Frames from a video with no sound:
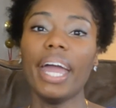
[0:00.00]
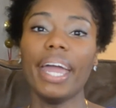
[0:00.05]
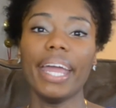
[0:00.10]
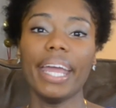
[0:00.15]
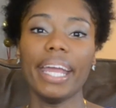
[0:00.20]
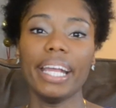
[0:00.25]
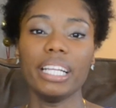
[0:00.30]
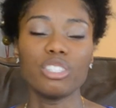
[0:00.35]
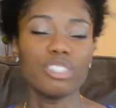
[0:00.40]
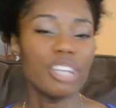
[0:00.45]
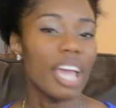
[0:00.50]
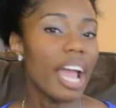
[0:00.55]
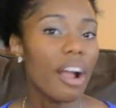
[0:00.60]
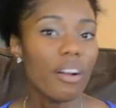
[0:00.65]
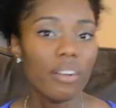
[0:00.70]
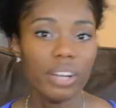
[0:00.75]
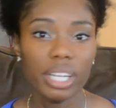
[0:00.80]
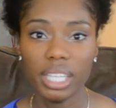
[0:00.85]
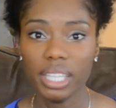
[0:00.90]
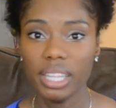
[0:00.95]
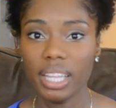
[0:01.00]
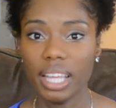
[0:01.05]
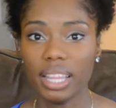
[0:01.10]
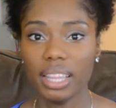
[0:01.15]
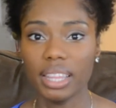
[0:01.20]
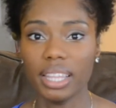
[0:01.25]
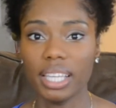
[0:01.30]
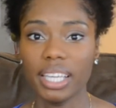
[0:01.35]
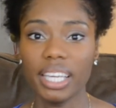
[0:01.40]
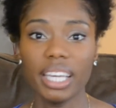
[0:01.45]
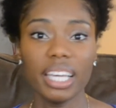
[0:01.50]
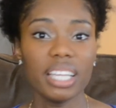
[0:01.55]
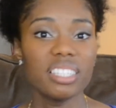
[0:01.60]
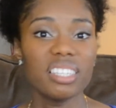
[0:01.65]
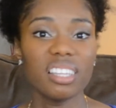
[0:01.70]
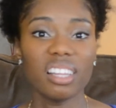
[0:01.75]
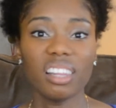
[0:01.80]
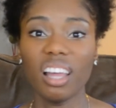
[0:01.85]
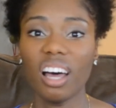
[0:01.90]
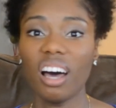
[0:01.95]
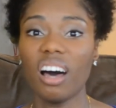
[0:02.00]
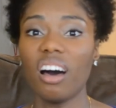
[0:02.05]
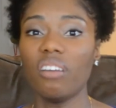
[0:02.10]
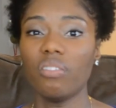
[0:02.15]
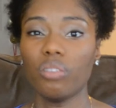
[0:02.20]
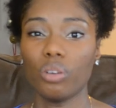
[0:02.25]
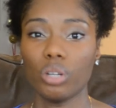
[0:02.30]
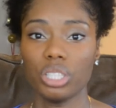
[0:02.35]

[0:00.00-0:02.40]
a charity that the kids love,